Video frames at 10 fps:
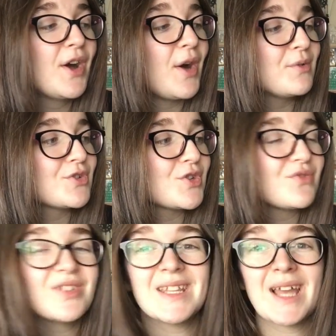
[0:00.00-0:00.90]
I was
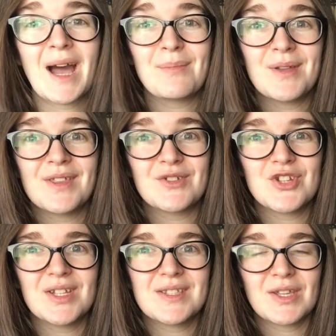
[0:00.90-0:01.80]
just really happy that
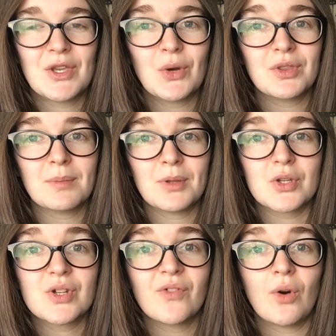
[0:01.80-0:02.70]
she'd secured the
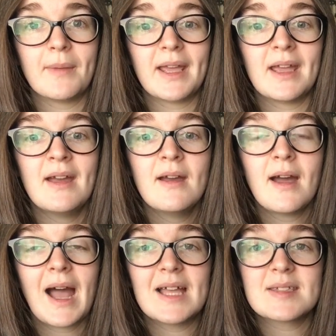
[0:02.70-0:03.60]
plush for me,
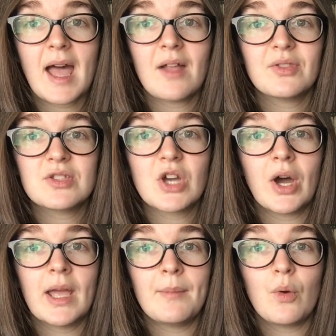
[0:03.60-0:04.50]
as at the
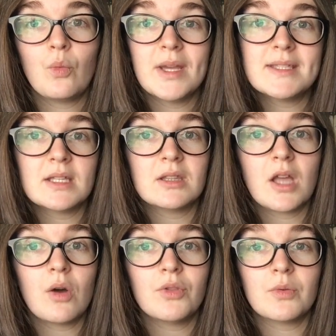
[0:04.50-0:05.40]
time we didn't
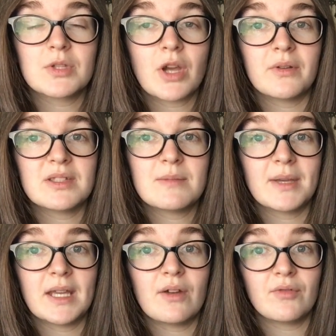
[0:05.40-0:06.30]
know there was going to
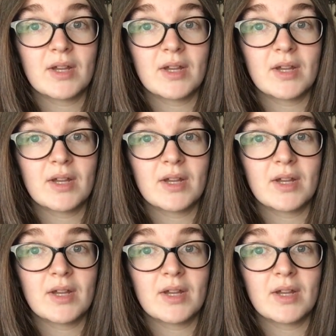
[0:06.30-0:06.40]
be a